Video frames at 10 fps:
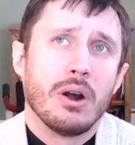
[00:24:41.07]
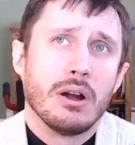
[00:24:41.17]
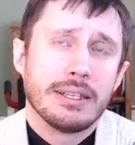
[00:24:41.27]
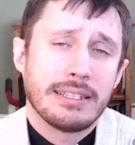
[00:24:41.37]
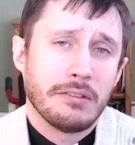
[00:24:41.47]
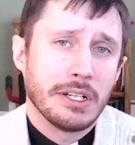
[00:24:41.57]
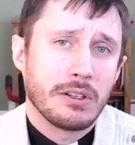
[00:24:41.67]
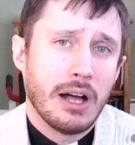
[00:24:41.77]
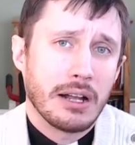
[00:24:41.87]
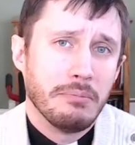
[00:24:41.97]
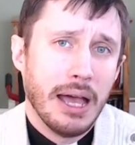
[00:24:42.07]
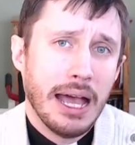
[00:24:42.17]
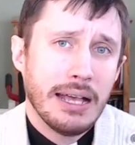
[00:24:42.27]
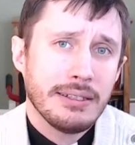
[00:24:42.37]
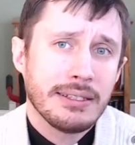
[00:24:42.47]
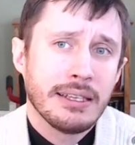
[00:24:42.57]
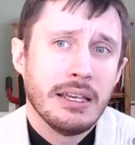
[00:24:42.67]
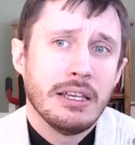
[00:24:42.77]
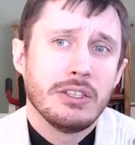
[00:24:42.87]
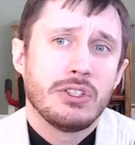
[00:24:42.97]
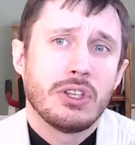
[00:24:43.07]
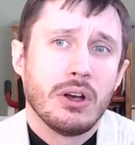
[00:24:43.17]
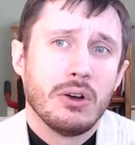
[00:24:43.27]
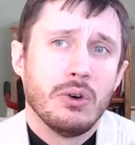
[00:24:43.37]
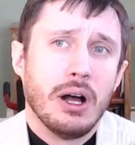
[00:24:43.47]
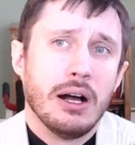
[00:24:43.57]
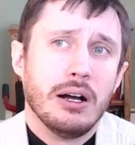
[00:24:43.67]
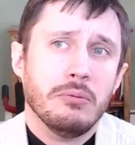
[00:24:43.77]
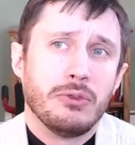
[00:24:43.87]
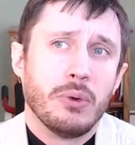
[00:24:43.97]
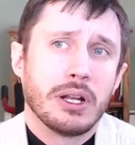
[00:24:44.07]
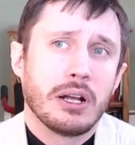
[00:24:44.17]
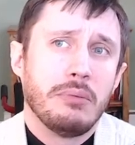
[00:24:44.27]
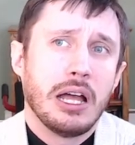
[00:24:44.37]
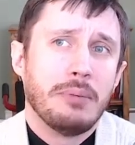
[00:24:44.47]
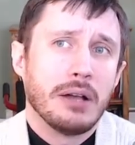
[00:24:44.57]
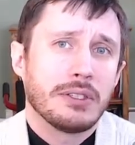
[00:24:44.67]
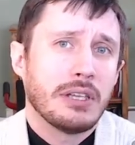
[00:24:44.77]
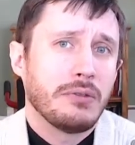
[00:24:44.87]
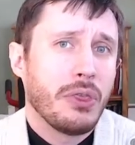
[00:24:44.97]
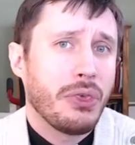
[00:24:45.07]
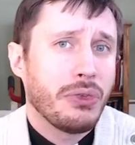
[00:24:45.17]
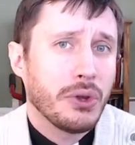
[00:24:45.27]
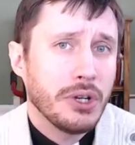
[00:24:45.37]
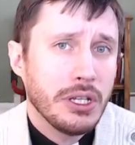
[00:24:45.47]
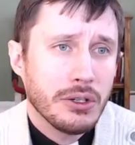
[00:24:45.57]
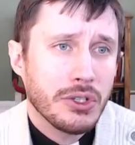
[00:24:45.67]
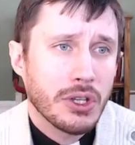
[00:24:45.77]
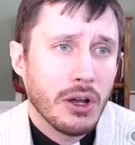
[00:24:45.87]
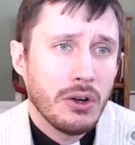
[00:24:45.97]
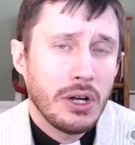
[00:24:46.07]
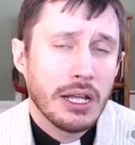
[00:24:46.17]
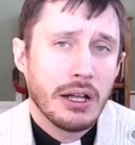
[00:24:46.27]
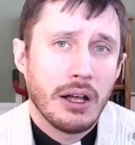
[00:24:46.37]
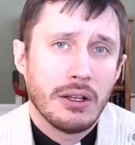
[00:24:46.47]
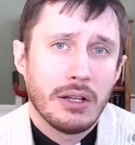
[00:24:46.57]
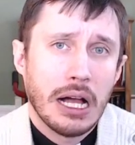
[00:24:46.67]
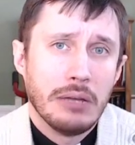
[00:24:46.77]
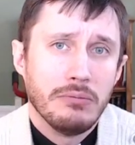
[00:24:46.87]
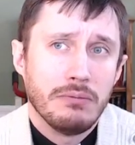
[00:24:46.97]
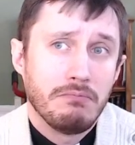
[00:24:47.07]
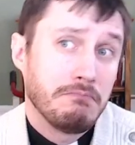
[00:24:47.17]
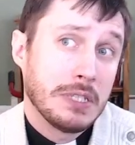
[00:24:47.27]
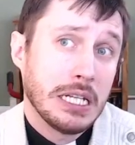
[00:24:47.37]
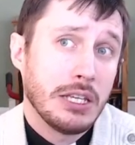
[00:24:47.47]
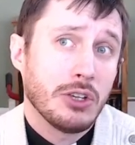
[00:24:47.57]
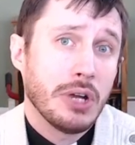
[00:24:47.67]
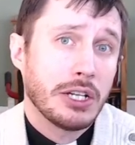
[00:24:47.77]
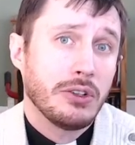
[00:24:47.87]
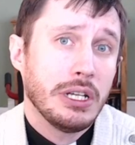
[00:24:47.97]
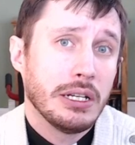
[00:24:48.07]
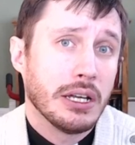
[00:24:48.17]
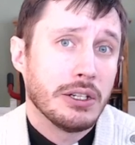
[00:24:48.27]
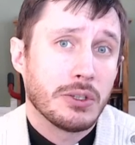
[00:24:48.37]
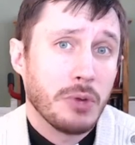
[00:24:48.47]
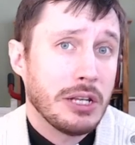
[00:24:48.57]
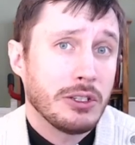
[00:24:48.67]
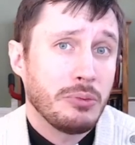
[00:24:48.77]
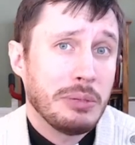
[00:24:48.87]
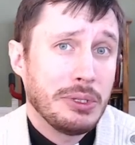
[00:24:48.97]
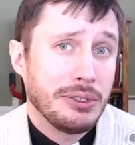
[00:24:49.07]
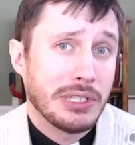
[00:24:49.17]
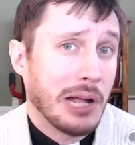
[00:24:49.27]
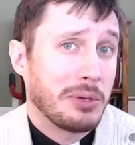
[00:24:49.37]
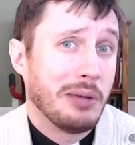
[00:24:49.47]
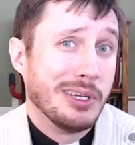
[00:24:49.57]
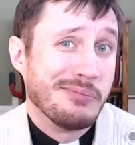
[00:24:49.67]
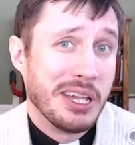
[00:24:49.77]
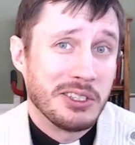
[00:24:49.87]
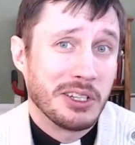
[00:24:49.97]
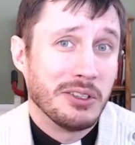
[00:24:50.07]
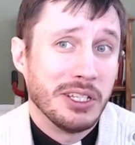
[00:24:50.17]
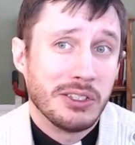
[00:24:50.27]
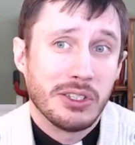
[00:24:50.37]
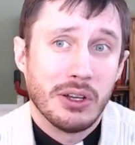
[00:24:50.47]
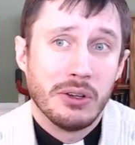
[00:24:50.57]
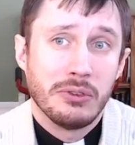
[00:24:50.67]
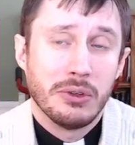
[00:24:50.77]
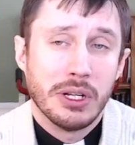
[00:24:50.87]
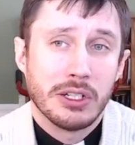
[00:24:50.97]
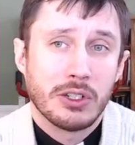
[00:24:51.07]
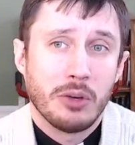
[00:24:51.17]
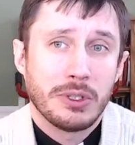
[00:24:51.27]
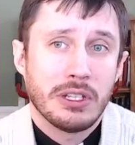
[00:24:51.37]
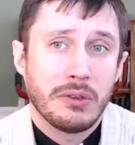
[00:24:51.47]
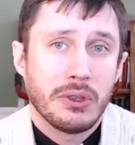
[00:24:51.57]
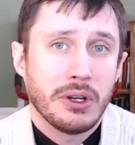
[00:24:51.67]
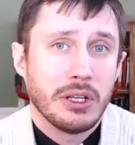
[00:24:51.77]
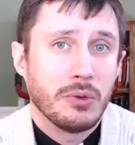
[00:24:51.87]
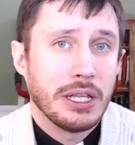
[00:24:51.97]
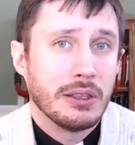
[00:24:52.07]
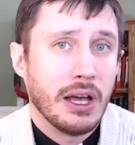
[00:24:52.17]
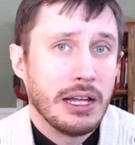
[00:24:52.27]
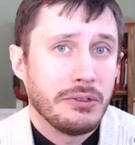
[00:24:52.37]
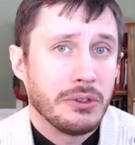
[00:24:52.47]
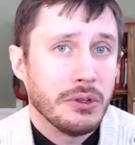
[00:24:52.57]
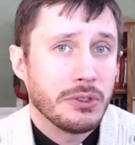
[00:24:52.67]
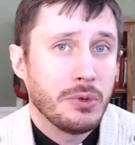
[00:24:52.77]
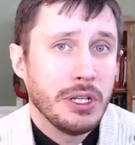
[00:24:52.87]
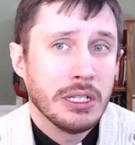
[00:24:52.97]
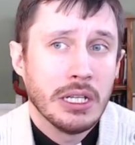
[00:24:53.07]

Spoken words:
7 o'clock Mass. So if you want to come by about 7:30 or so, I'm sitting in the rectory and I just wait till people stop coming, basically. So if you want to show up at 7:30 and wait in line, if there is one,